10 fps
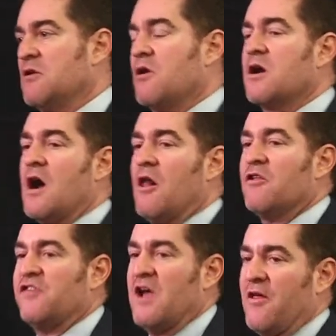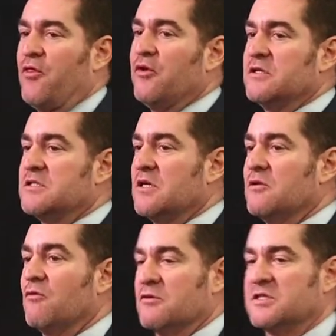on college athletes
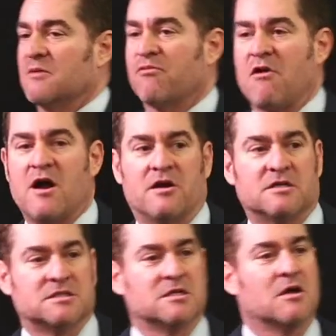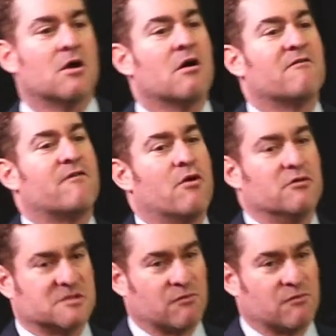endorsing products for those